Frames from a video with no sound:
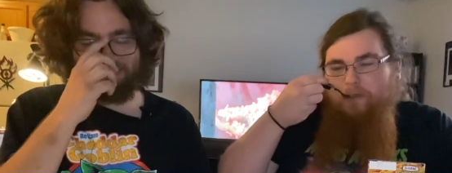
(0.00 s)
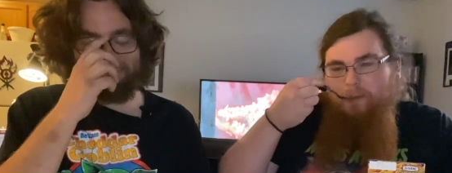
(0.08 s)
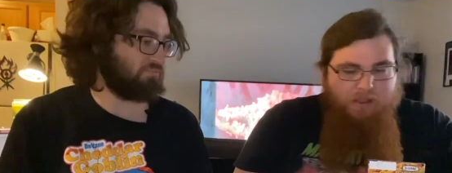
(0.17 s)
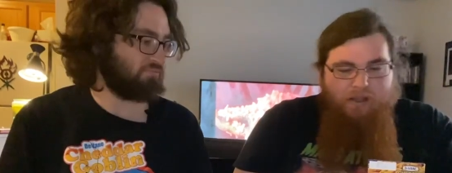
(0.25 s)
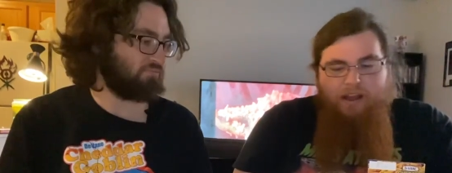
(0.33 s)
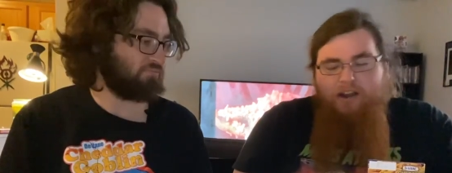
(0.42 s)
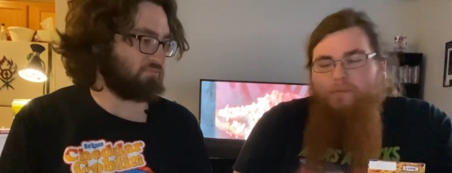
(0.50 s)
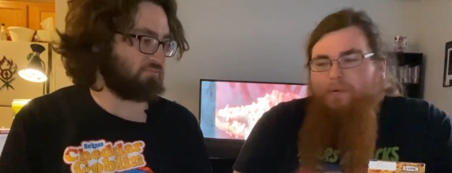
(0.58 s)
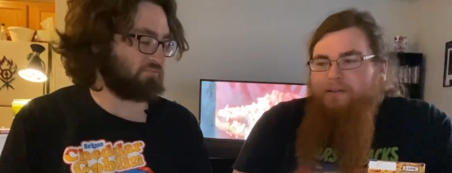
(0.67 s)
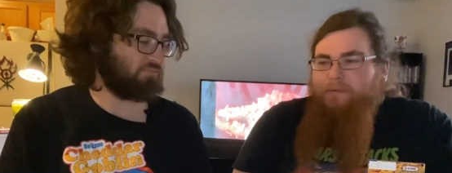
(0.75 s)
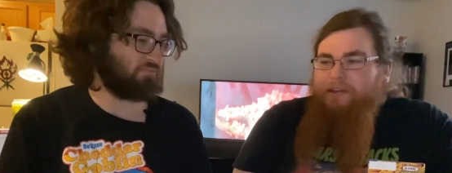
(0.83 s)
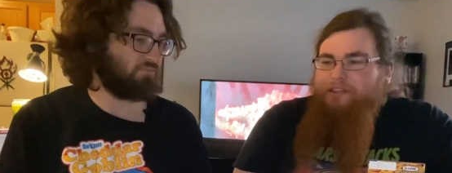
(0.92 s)
Speaker 1: I kind of went
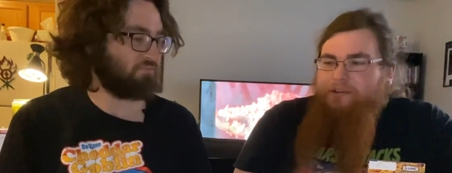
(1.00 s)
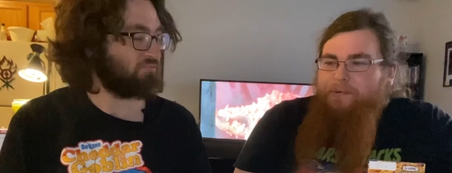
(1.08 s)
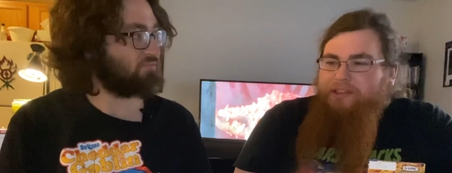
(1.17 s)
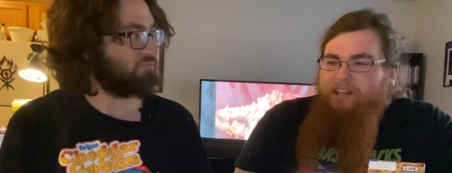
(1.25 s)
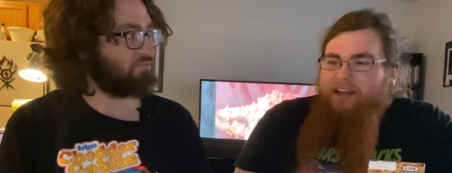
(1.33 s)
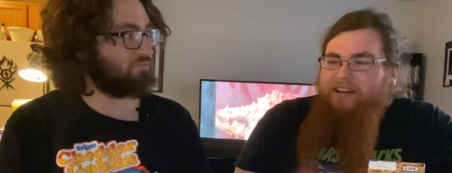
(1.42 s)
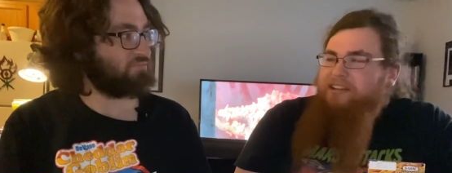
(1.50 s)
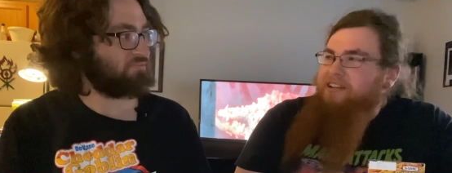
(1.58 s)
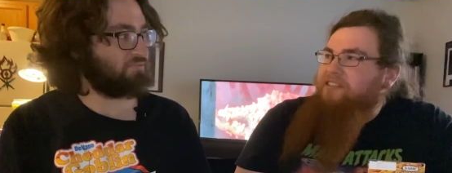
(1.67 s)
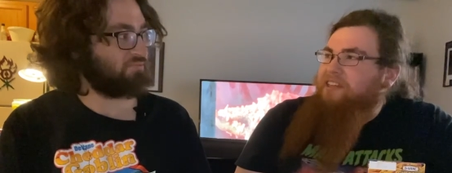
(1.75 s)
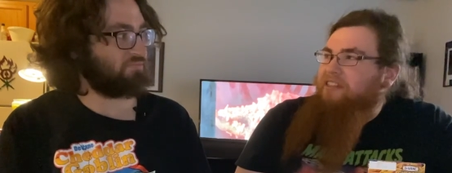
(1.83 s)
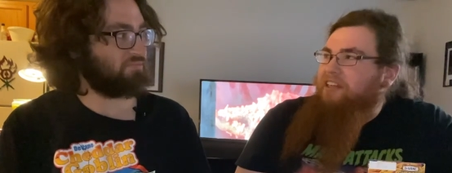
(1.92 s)
with you with the idea
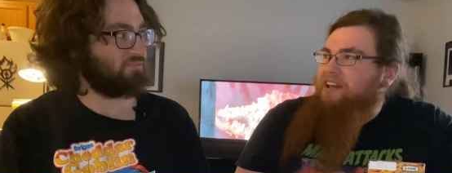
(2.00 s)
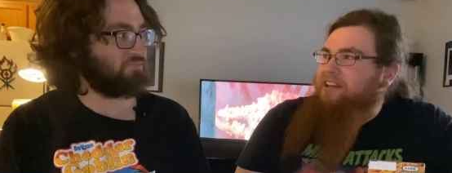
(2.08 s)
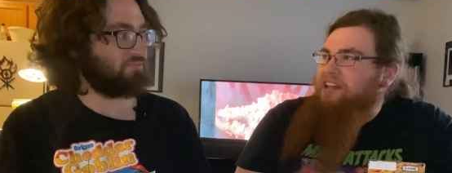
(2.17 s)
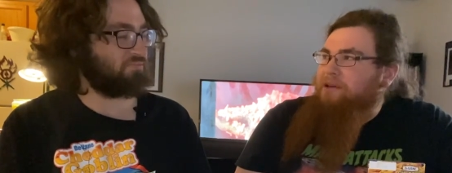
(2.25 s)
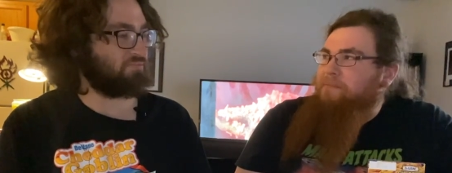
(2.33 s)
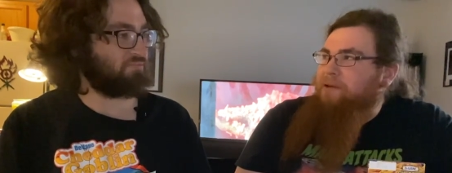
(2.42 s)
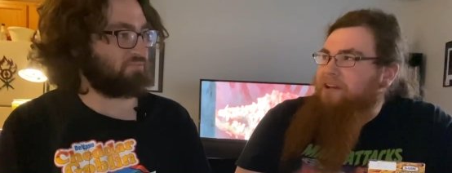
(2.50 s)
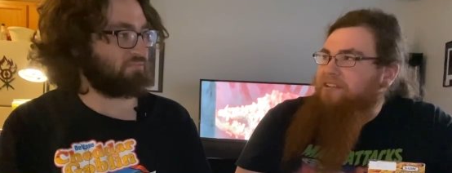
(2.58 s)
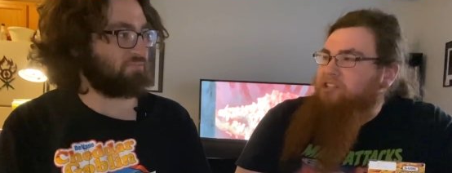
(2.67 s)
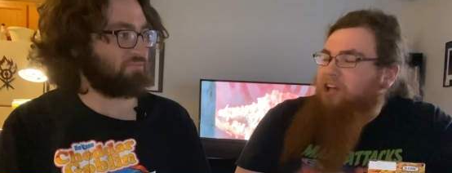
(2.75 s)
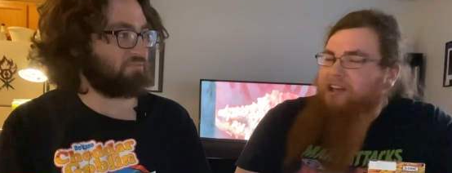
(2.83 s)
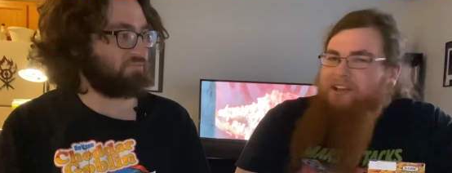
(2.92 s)
that like it being a
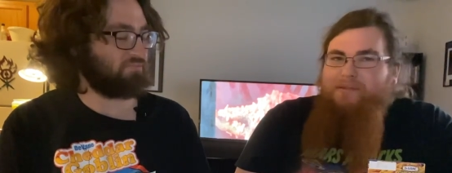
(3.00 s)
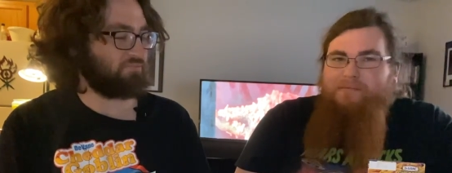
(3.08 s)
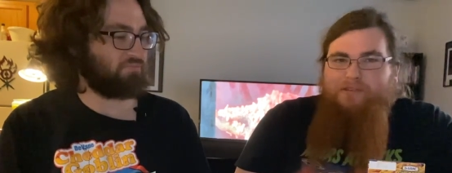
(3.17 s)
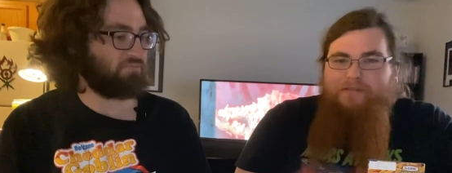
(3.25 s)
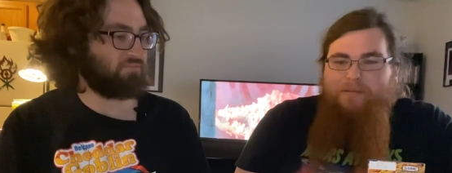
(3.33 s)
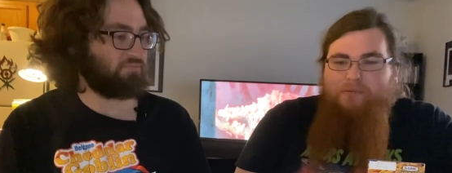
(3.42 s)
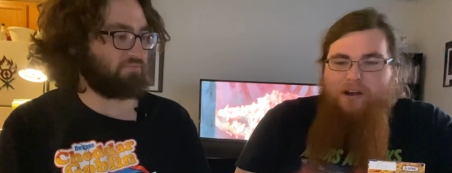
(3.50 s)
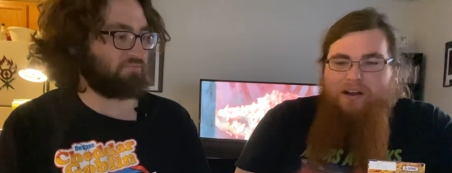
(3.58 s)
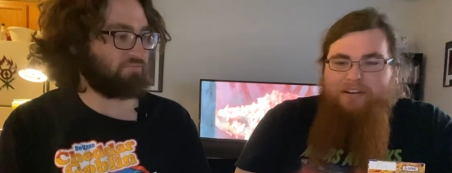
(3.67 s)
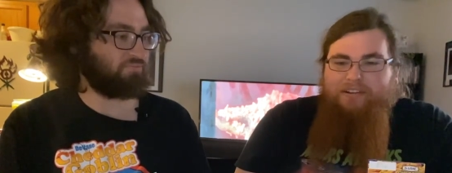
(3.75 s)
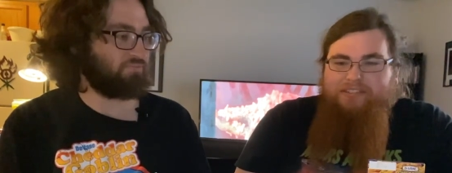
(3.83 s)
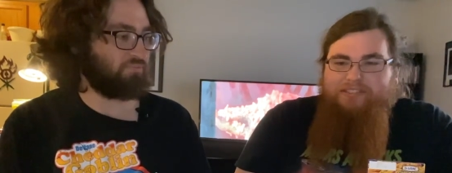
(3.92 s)
tie-in movie
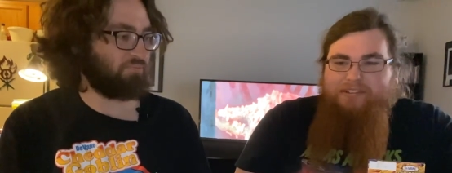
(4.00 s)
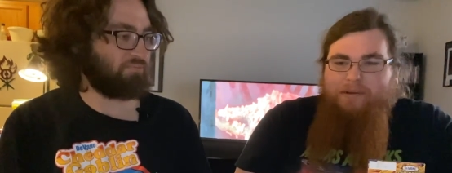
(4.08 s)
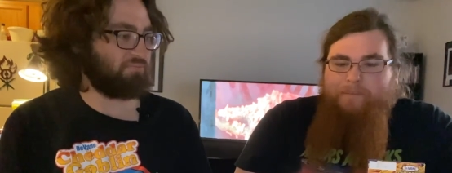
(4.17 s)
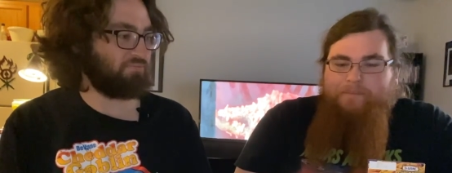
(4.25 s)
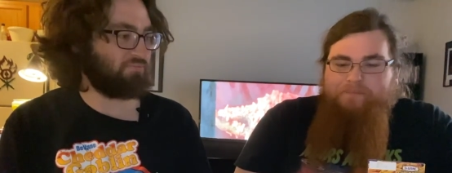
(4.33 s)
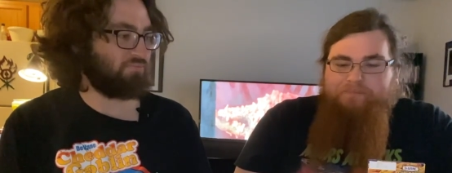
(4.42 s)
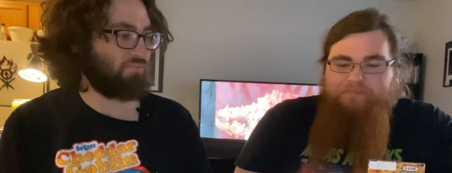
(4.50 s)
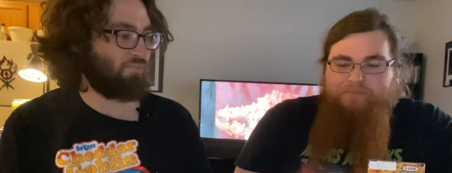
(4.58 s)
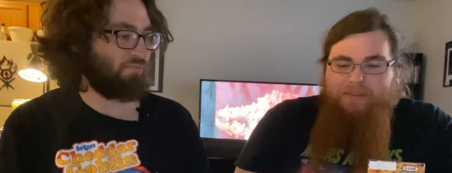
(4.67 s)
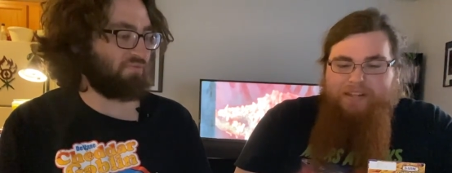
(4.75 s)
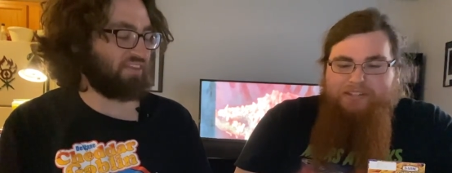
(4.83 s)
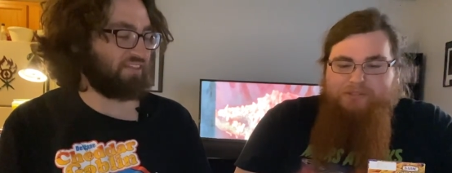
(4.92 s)
product mm-hmm.
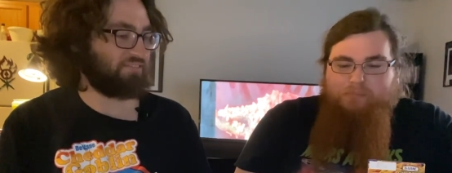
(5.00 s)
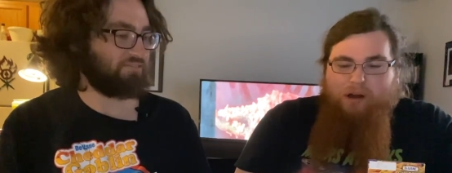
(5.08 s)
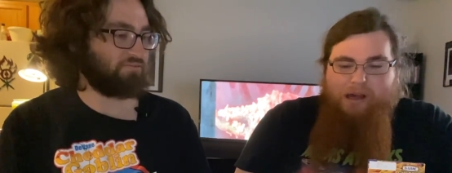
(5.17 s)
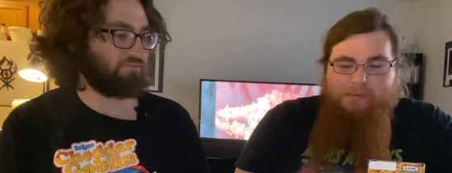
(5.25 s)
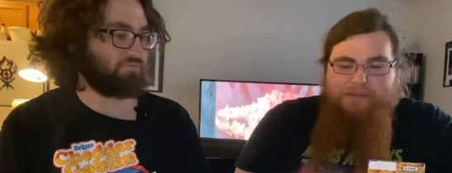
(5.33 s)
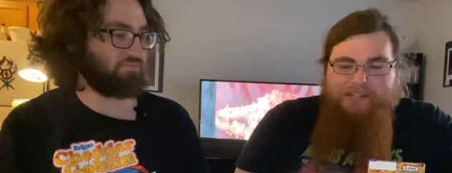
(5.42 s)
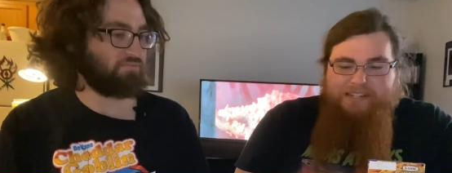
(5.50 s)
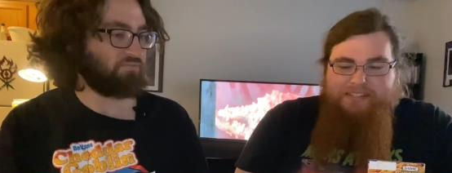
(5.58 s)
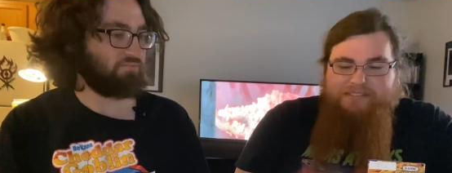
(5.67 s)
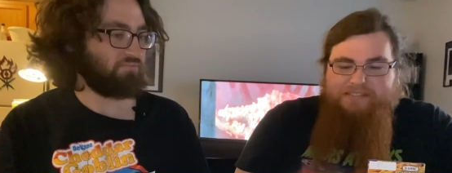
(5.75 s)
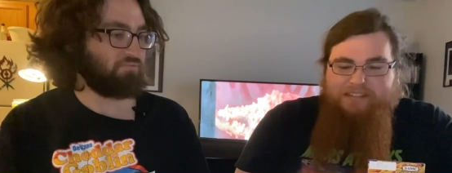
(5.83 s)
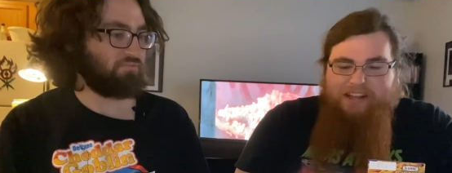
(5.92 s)
is probably
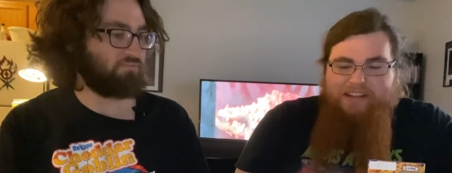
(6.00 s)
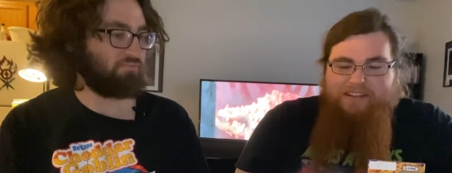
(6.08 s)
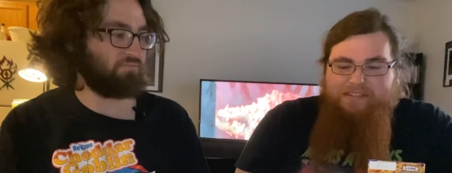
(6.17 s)
like